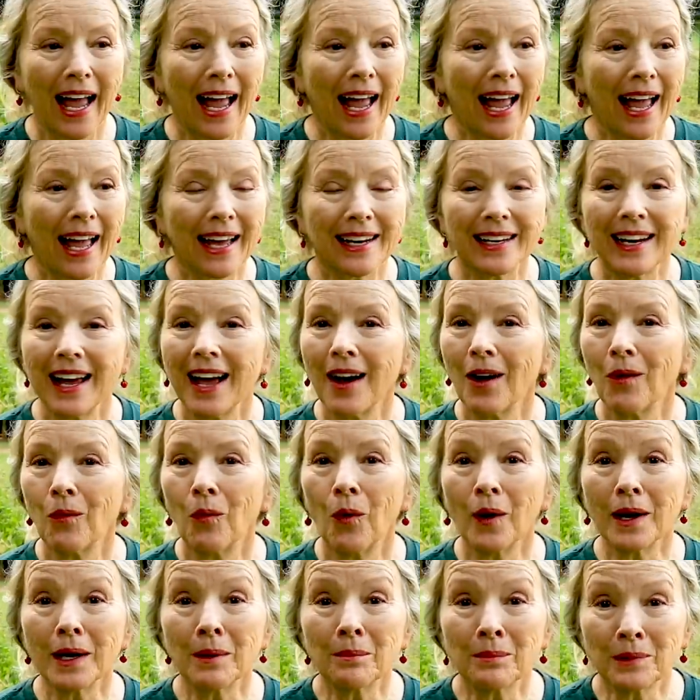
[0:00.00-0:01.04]
and
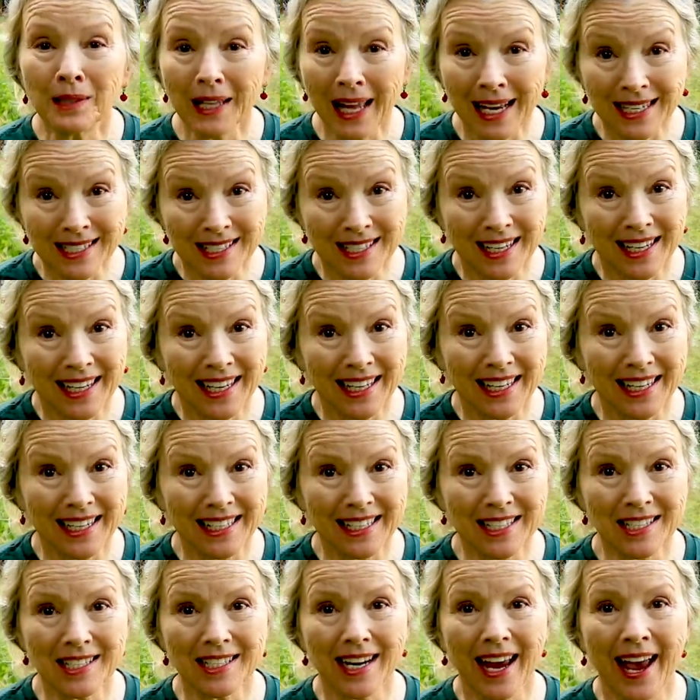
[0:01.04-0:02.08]
what a blessing it
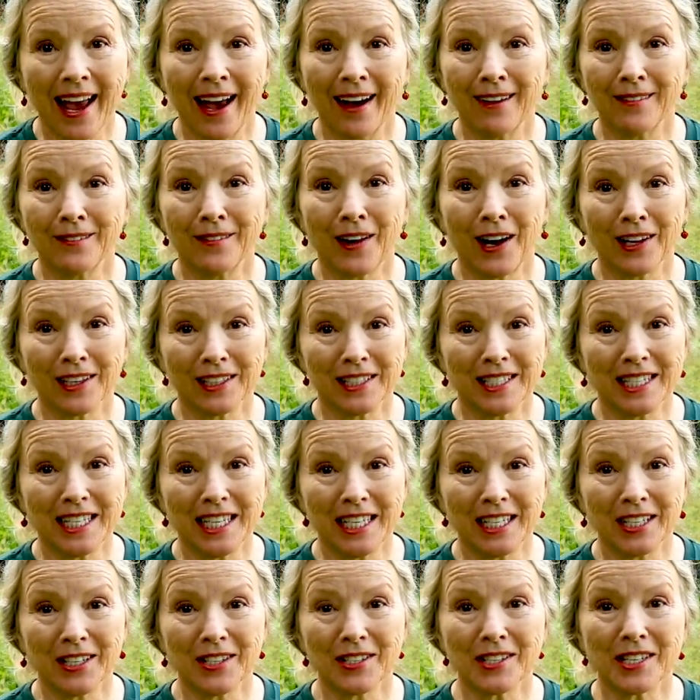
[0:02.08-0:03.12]
is to have
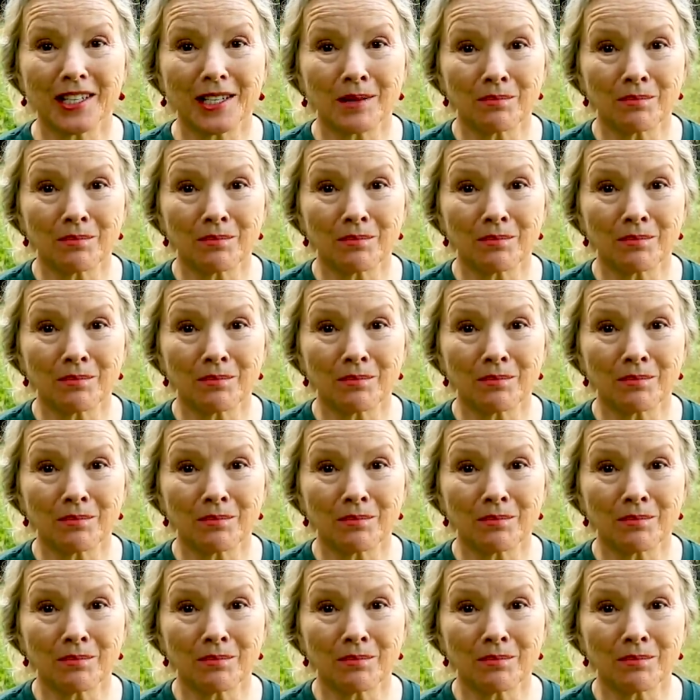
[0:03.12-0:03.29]
volunteers,